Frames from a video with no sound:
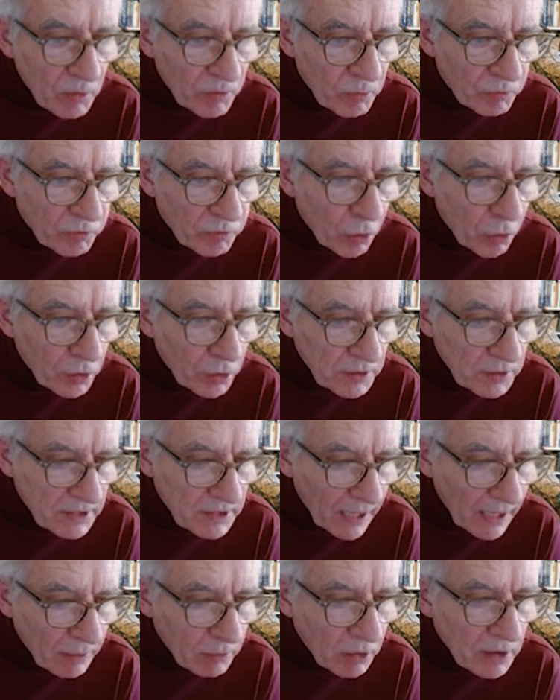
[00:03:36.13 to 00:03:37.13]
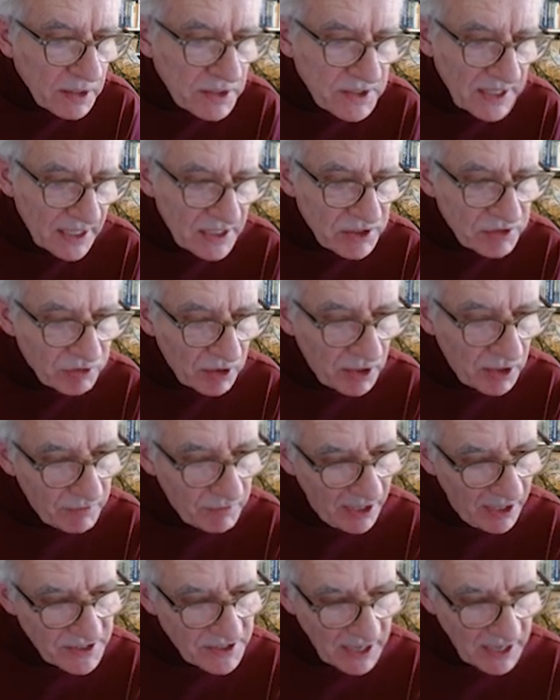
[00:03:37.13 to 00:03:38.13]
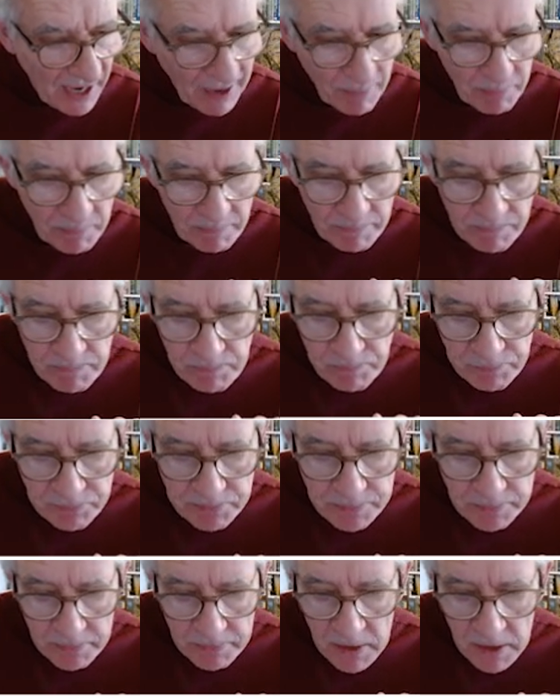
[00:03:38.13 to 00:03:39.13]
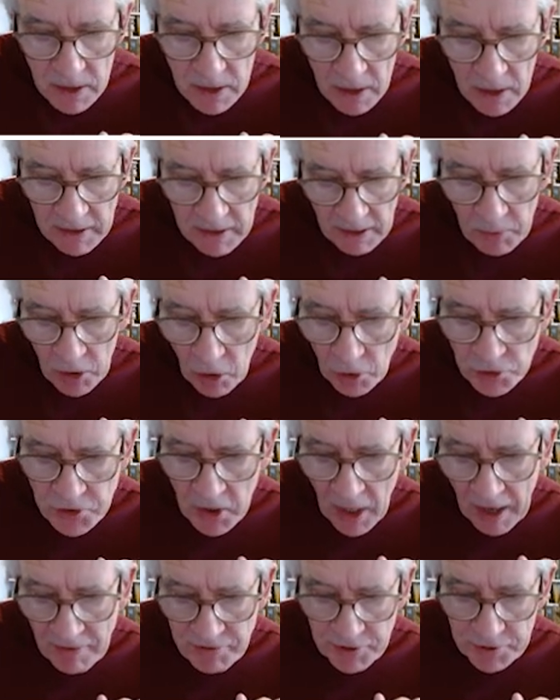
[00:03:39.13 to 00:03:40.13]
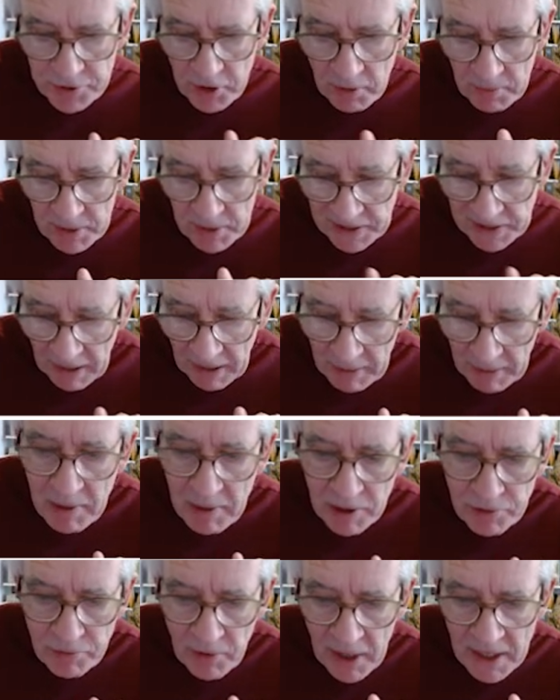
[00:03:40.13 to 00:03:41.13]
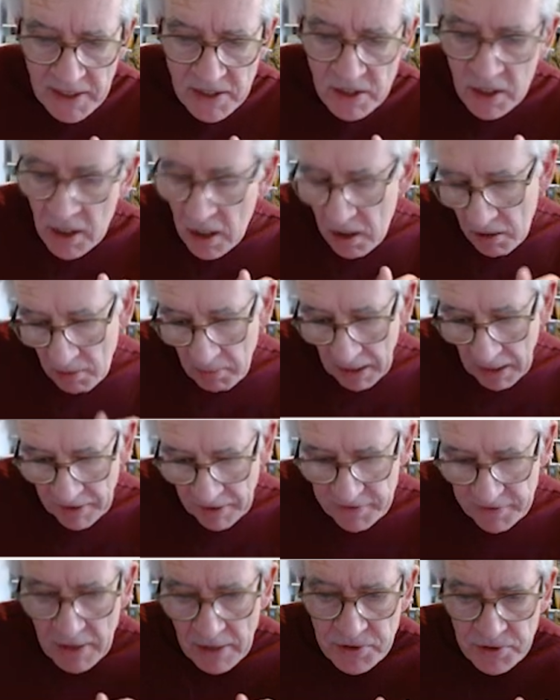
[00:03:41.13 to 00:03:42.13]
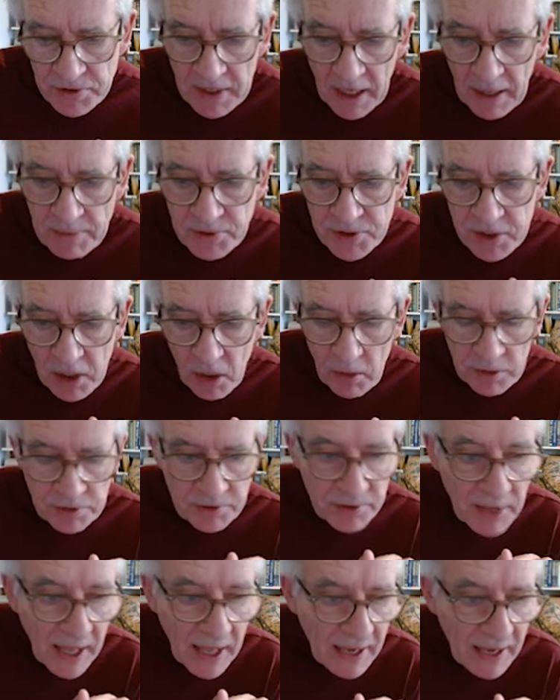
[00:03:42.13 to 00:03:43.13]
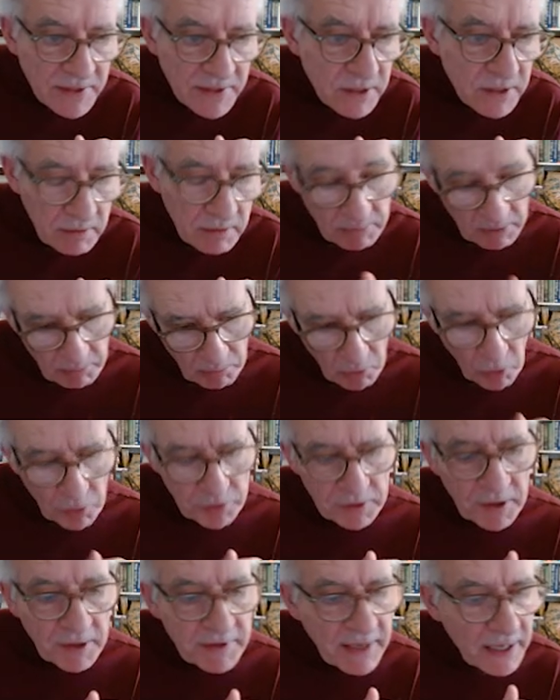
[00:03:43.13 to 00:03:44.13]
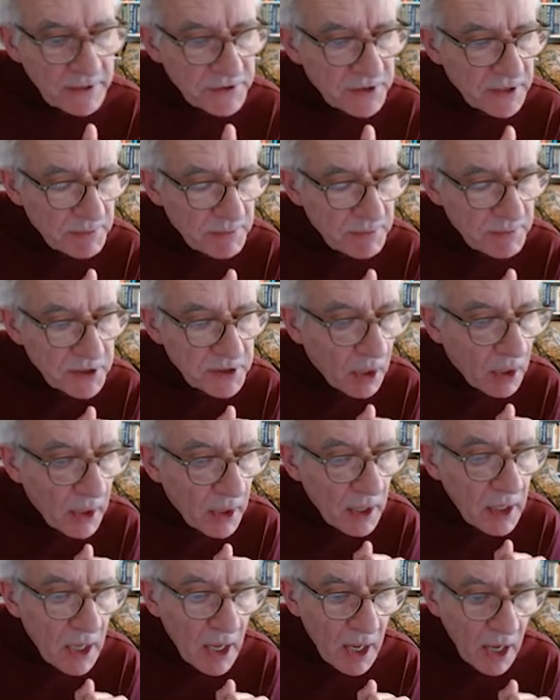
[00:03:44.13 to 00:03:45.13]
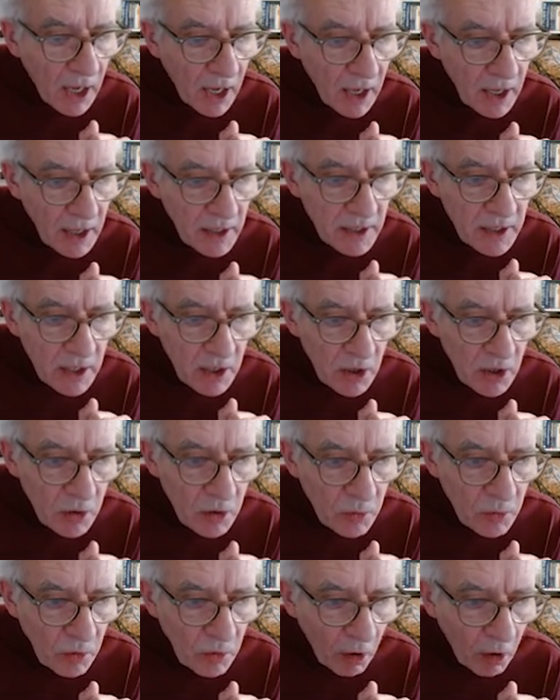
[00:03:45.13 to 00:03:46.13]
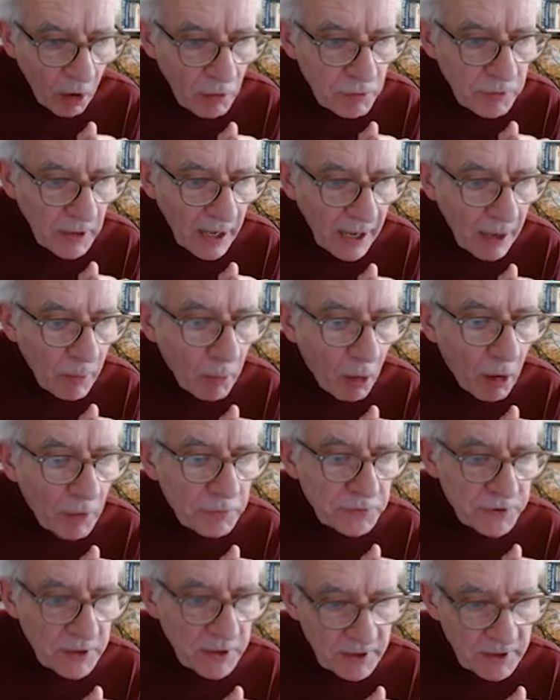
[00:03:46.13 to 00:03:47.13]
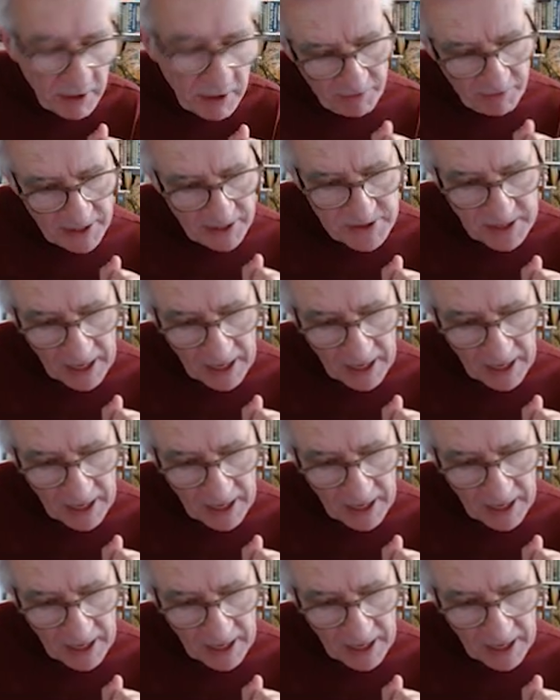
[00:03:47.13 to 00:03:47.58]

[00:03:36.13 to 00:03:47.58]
for how long it takes for an event to happen. Then we also have the thermodynamic rate, about 1,000 times slower than that, but more than 1,000 times slower, of how often the events